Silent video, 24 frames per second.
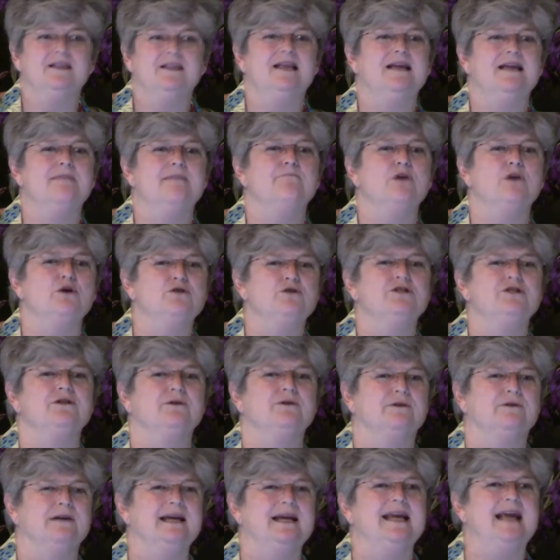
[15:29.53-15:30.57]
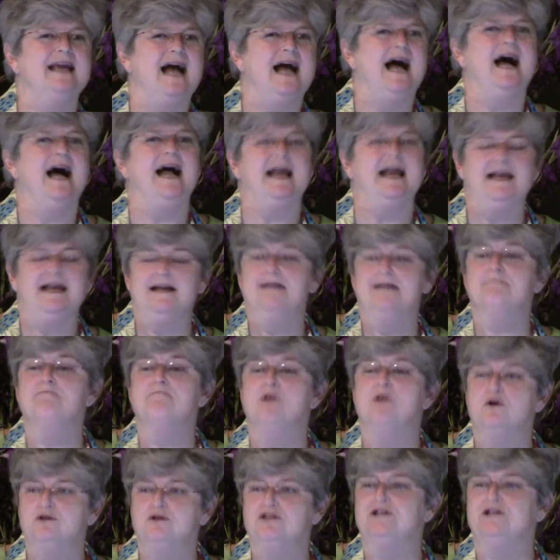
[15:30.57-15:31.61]
EI,
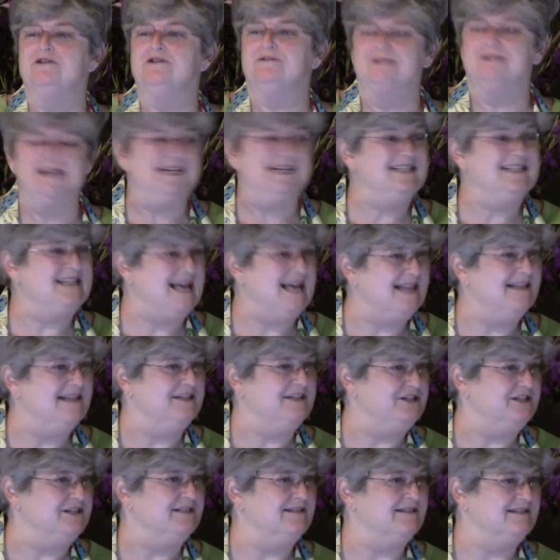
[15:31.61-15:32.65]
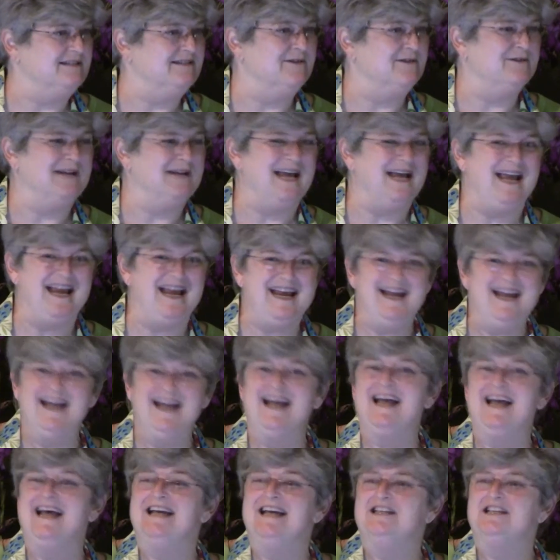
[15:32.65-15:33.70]
emotional intelligence, okay?
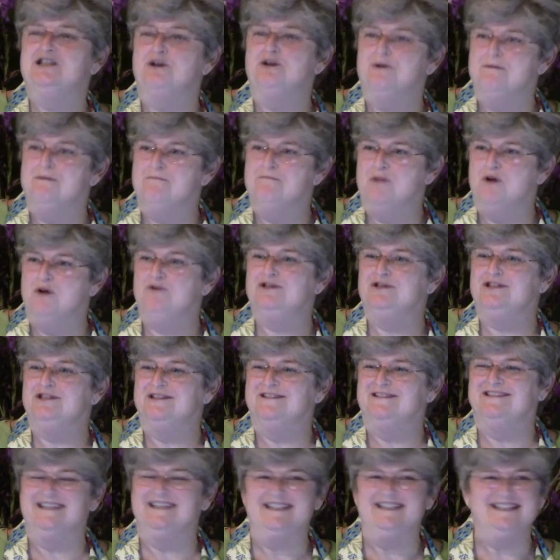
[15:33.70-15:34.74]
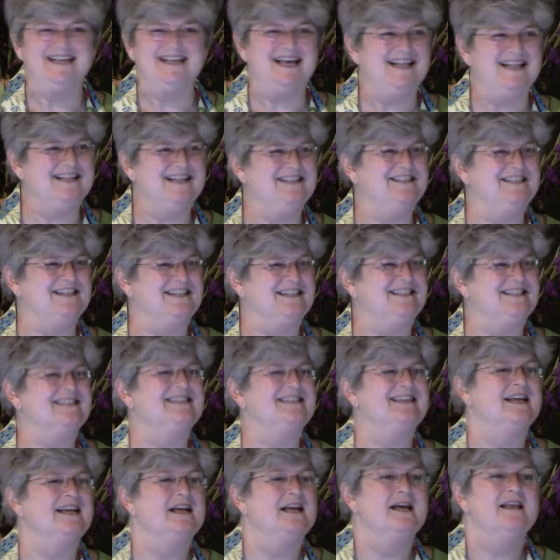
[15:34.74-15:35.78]
So emotional
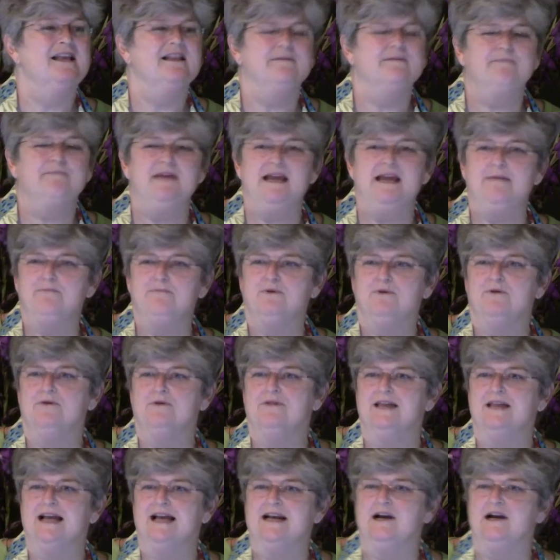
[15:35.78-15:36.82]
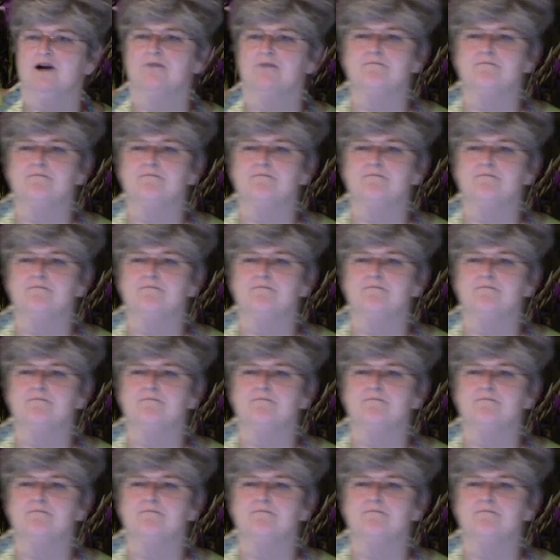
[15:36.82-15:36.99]
intelligence, the people that are